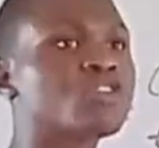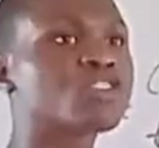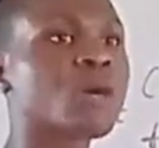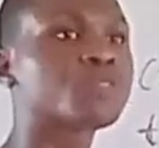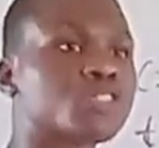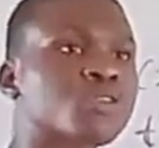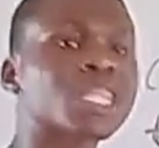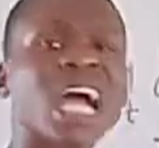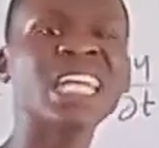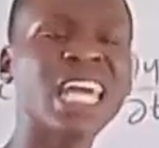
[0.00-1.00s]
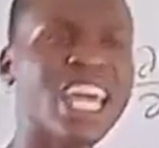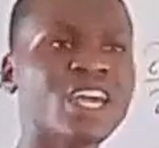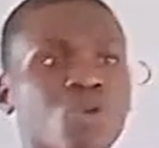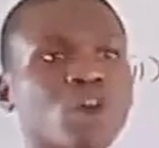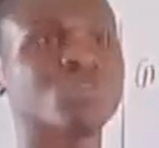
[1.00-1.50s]
you substituted A
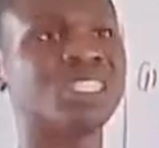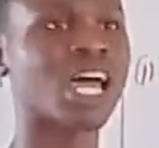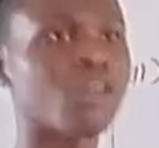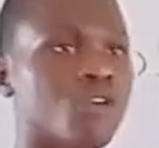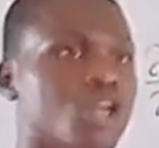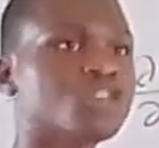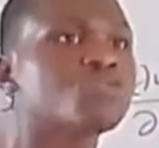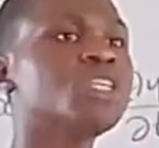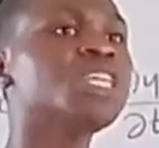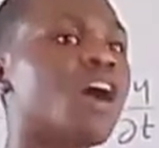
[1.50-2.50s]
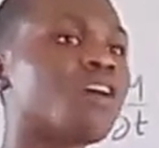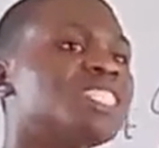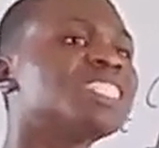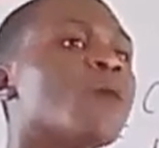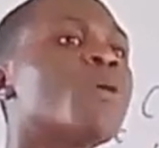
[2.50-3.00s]
equals to 0 into the
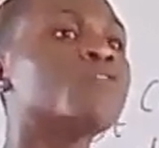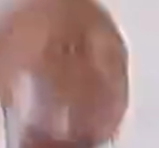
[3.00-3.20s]
original wave